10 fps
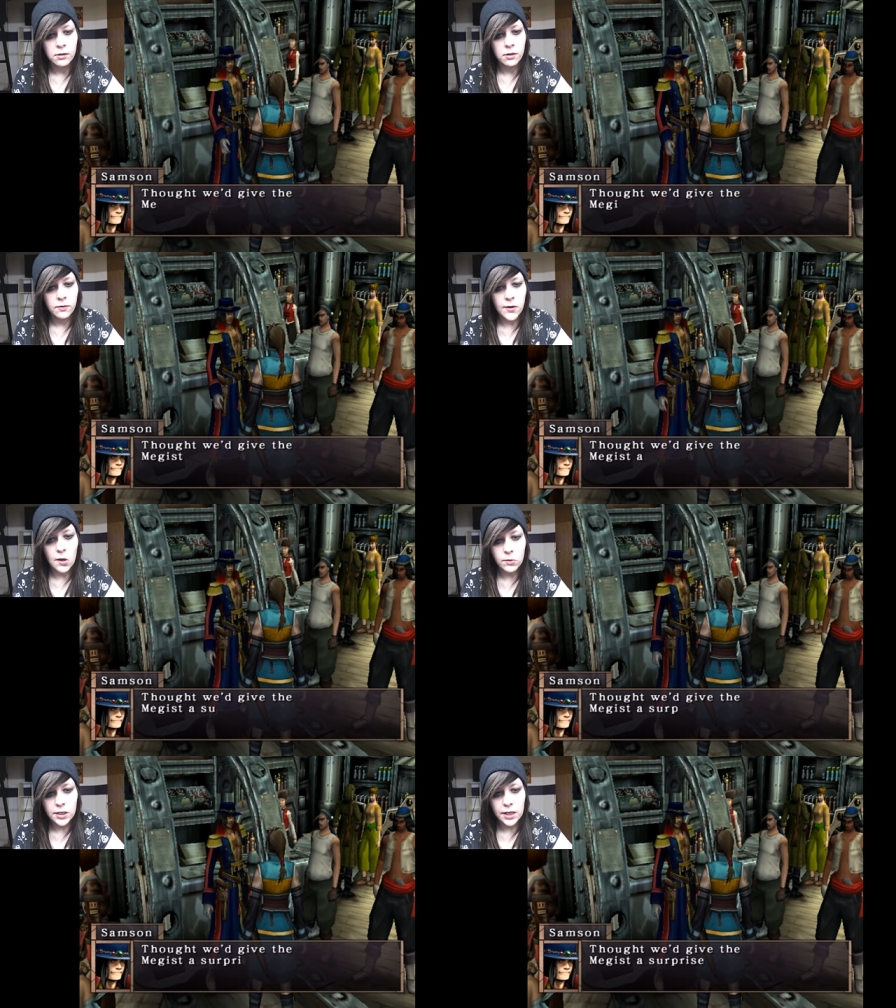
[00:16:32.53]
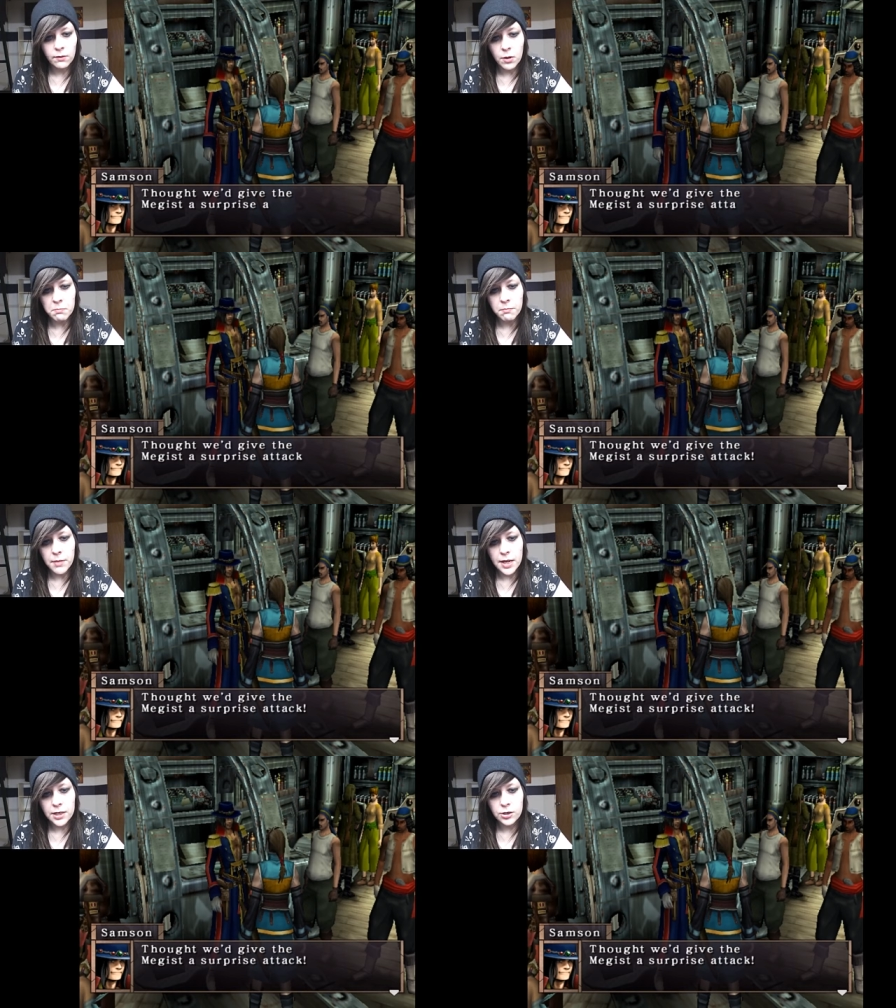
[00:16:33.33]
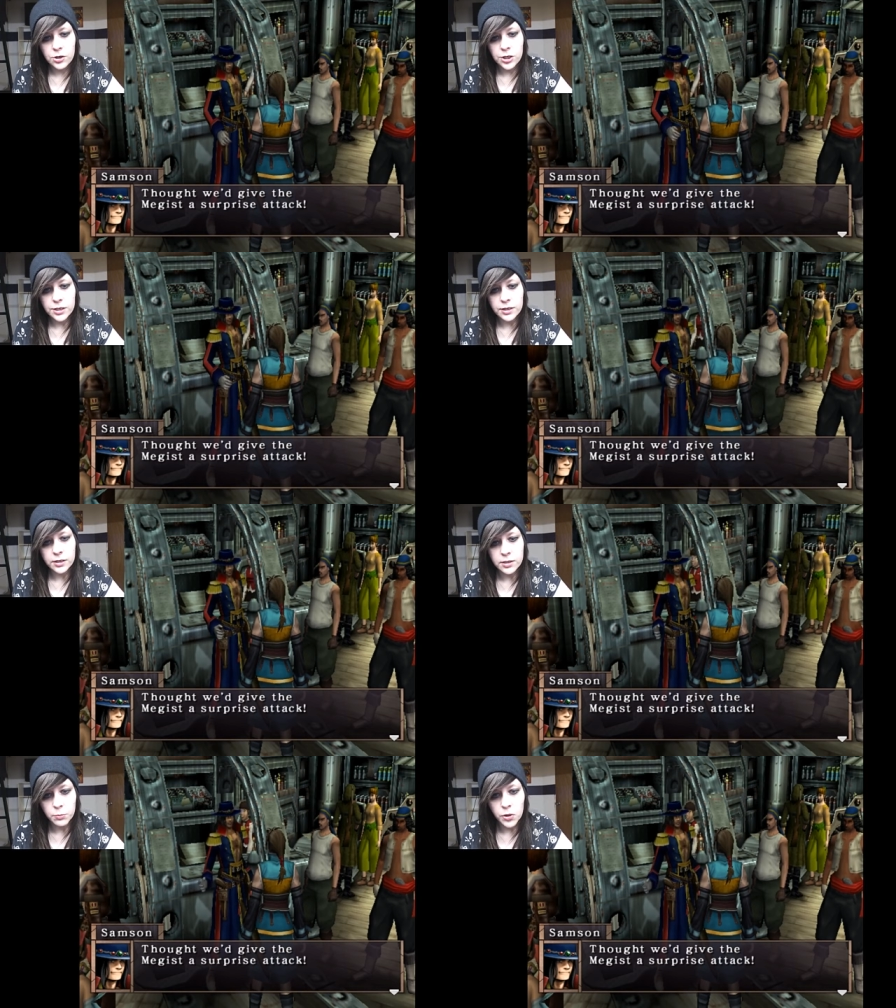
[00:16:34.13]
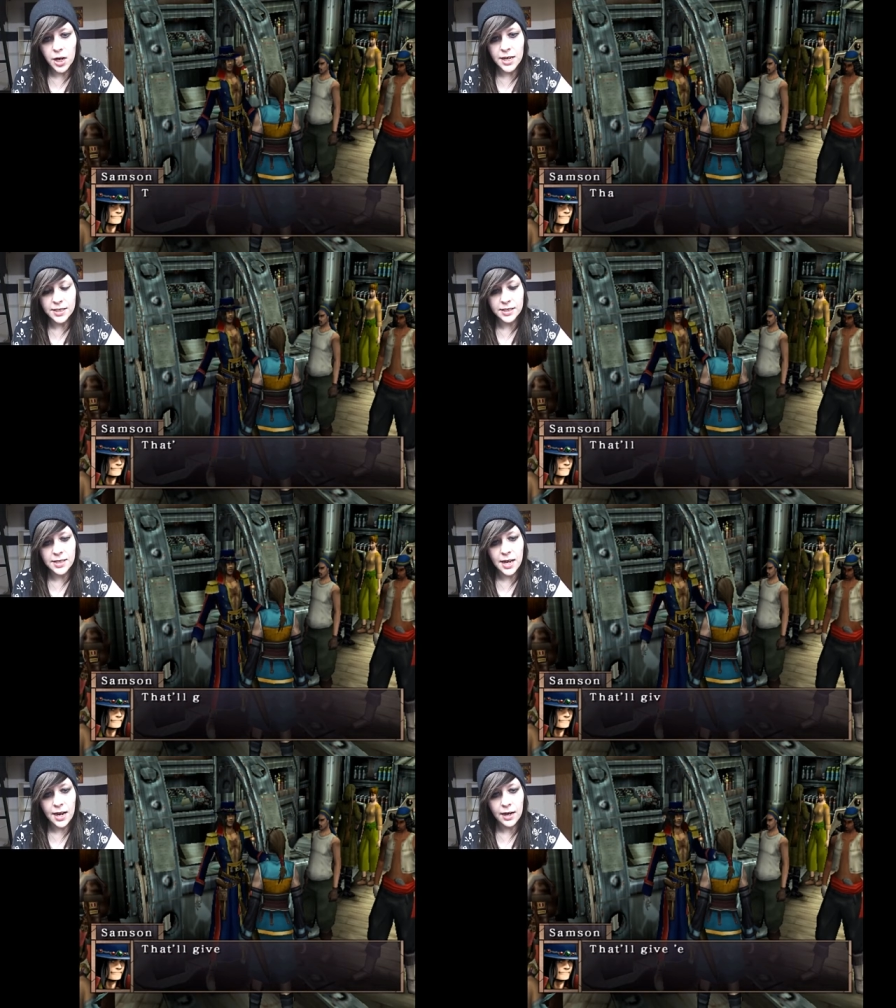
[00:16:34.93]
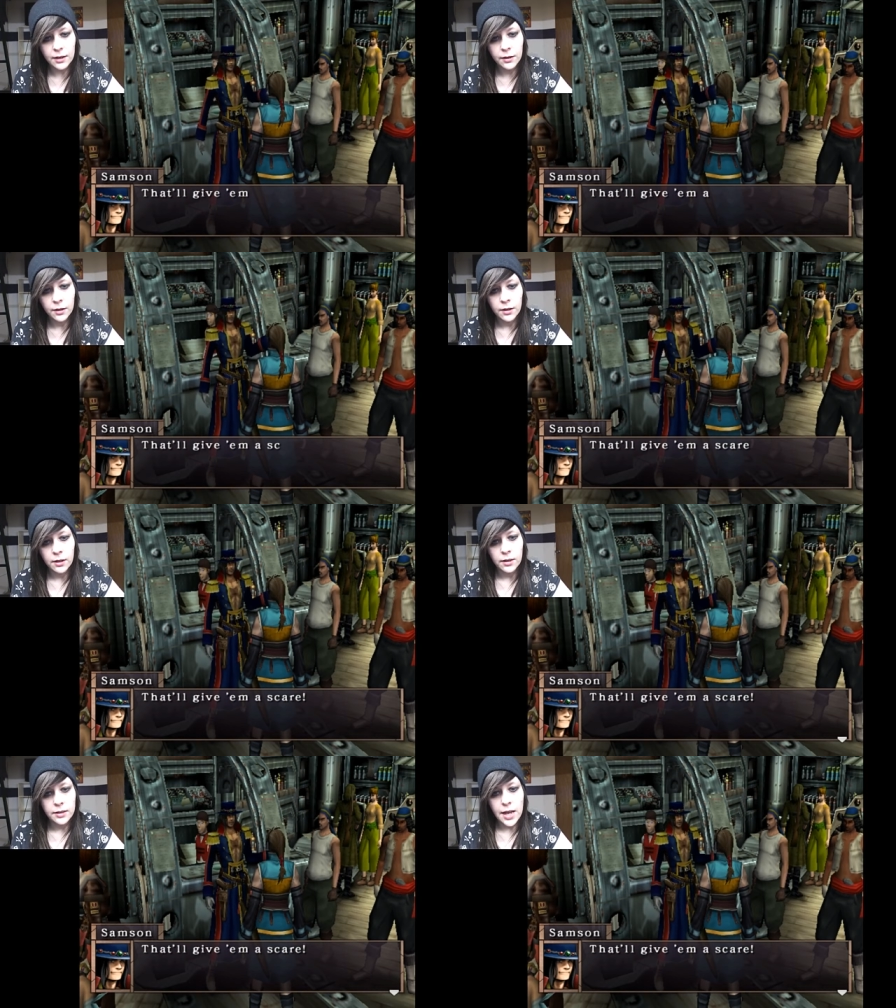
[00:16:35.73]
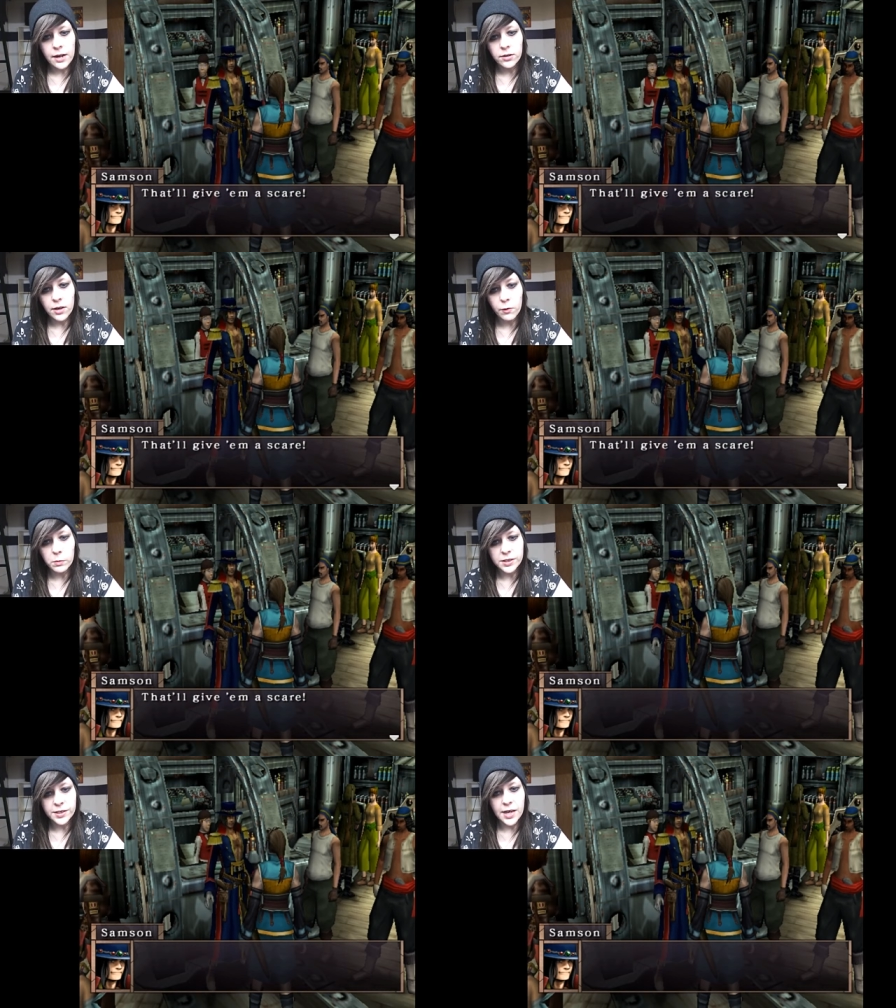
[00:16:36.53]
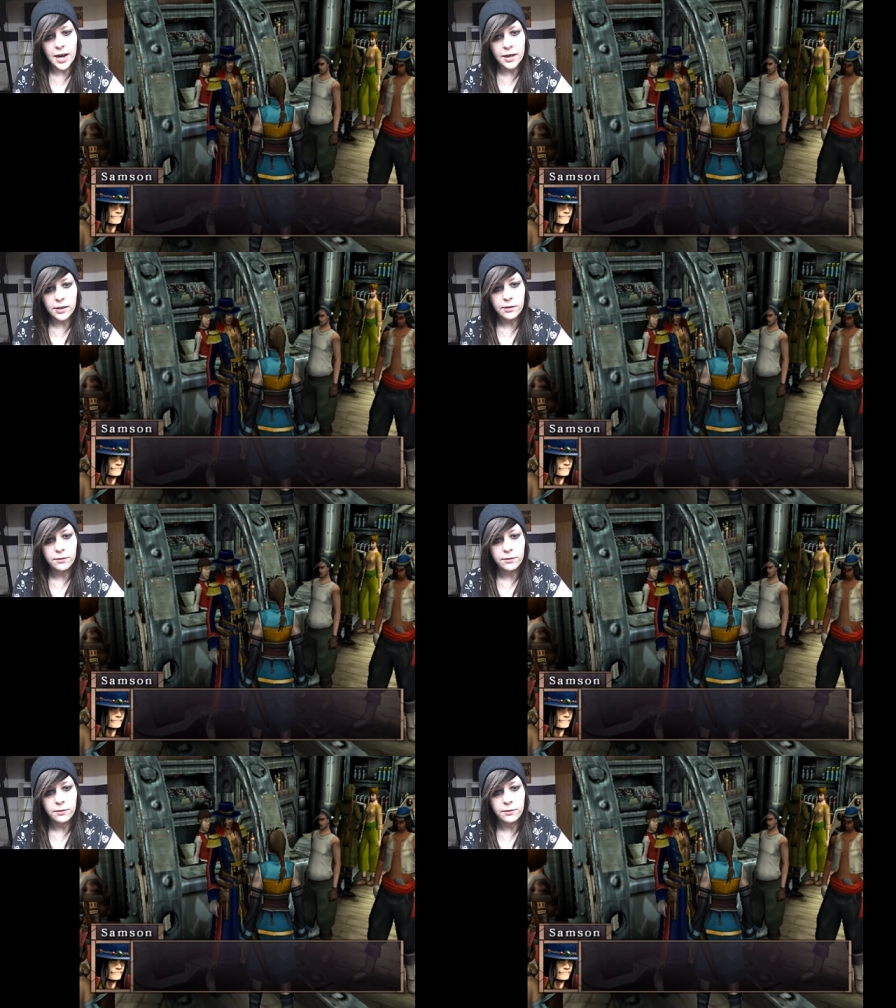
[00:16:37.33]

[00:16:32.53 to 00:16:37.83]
Thought we'd give them mid just a surprise attack. That'll give them a scare.